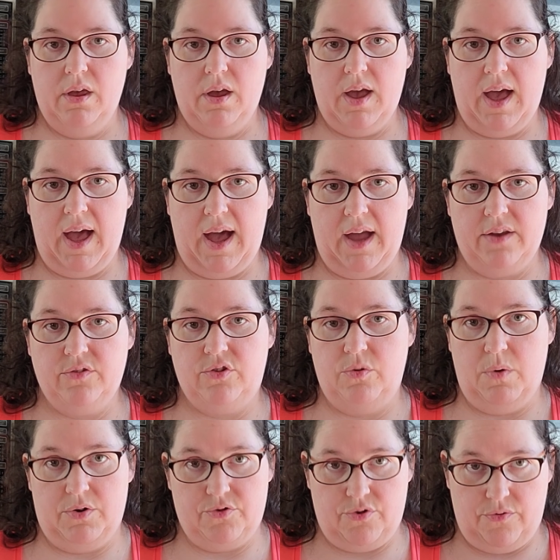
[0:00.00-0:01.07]
at
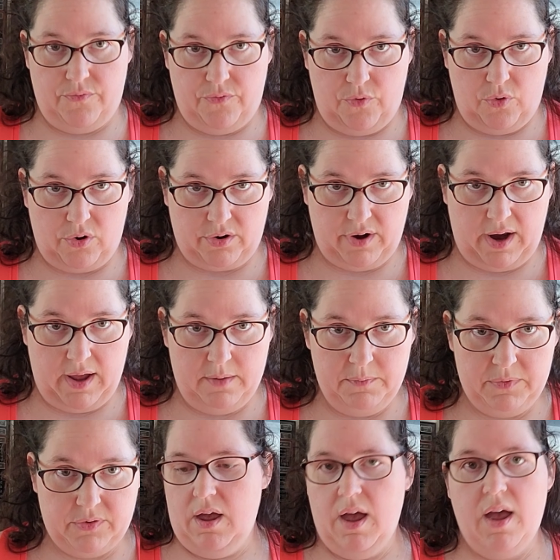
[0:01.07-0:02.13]
204
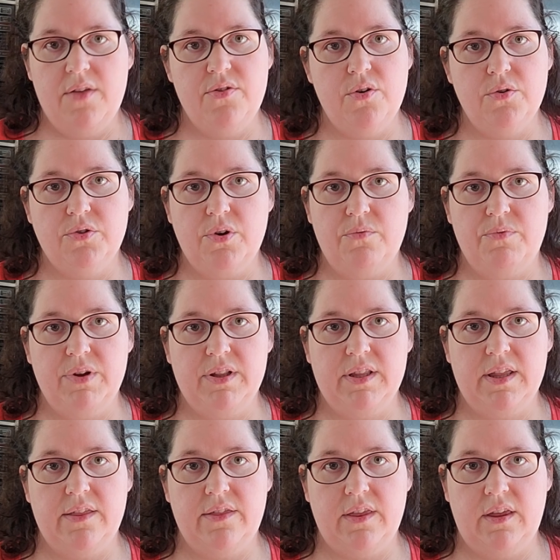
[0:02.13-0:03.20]
grams. And those are
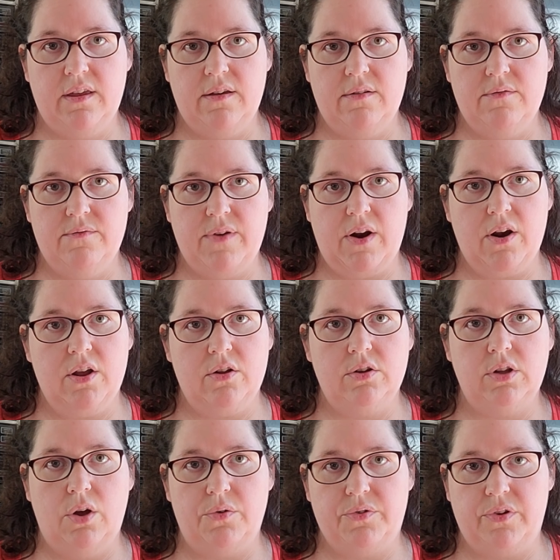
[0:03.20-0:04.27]
really the very
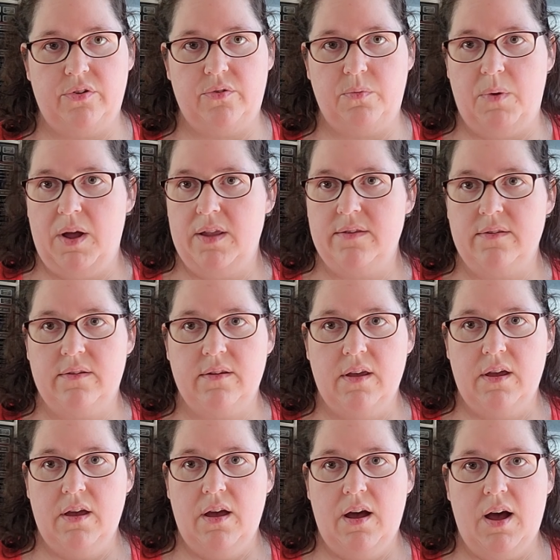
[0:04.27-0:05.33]
closest ones.
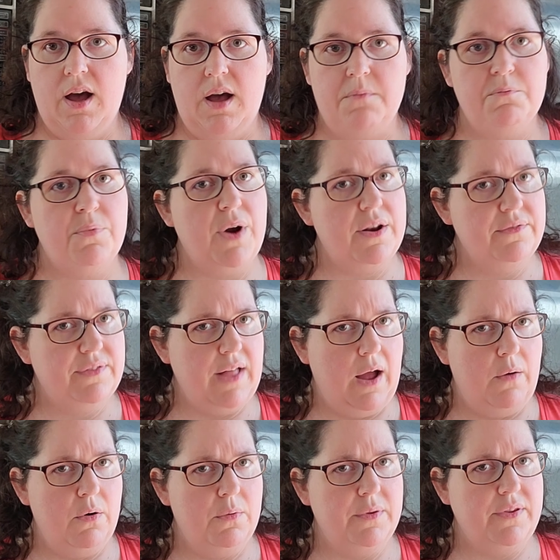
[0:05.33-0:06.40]
Bread
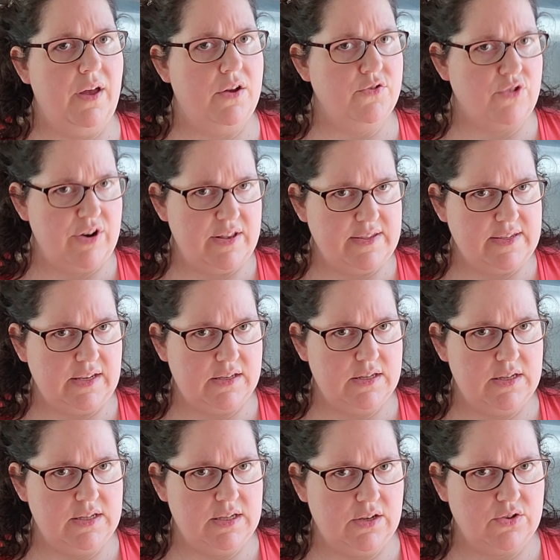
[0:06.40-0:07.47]
flour was
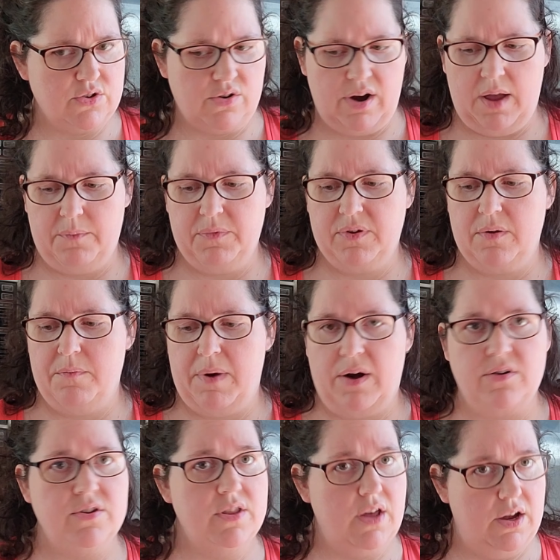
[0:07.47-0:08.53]
166 grams
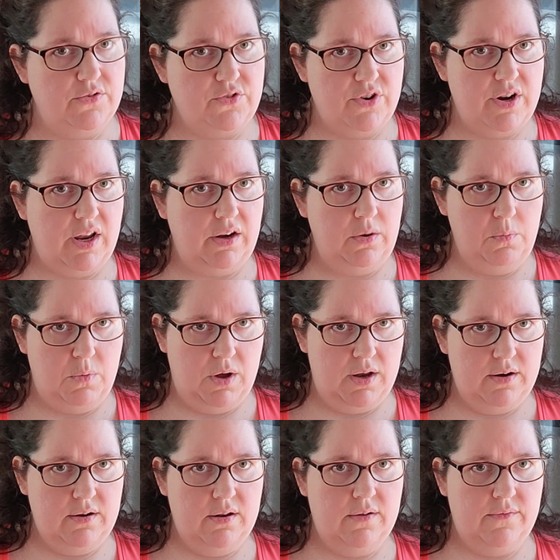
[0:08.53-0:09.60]
compared to the
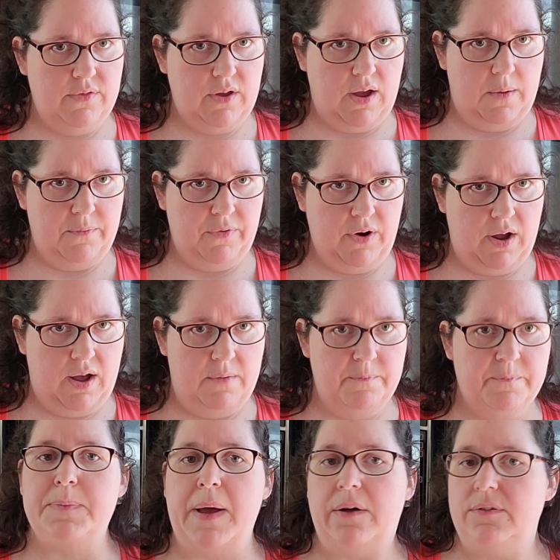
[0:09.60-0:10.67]
191 of the Cup4Cup.
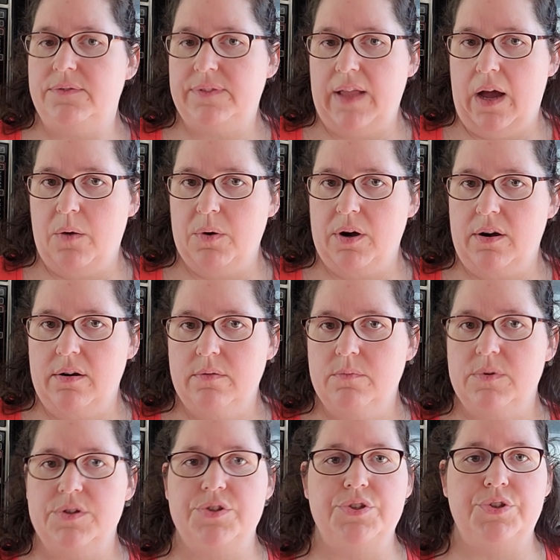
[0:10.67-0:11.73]
Spelt flour
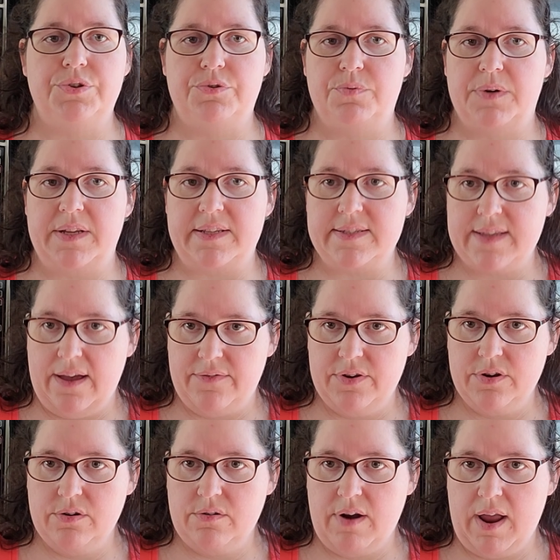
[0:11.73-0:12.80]
was
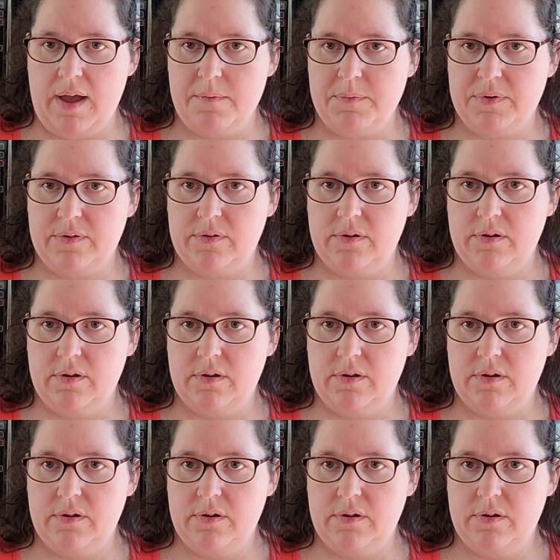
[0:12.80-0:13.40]
227 grams